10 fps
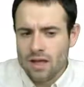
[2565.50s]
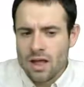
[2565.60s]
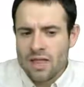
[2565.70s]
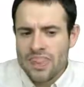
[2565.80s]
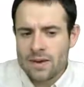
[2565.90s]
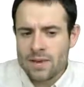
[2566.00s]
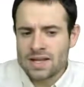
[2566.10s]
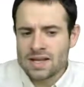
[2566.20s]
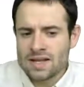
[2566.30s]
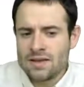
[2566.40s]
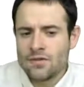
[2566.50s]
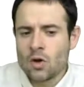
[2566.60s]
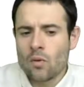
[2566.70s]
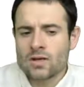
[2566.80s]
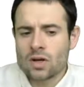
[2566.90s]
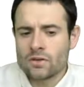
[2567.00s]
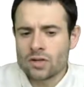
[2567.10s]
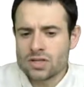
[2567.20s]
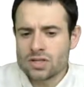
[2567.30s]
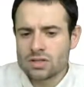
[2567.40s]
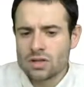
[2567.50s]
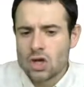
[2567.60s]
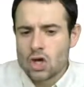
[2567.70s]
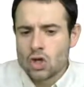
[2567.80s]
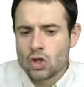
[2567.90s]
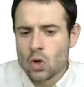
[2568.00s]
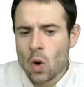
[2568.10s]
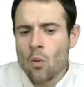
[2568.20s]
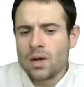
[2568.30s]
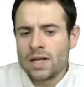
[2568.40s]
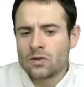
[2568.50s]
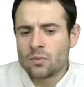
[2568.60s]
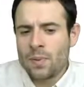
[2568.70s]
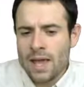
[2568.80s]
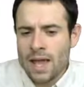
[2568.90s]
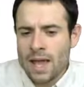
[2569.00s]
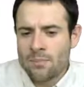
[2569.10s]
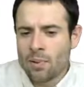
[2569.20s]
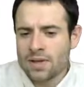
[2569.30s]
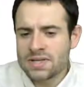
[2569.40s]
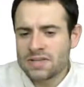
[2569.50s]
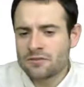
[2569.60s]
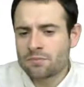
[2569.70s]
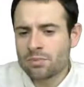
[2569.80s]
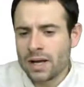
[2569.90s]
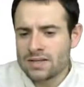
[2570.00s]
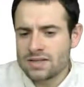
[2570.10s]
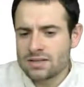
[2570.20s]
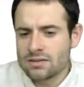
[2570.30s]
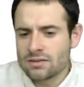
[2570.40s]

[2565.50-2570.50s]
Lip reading: That means that if you're risk averse, you are willing to pay a positive price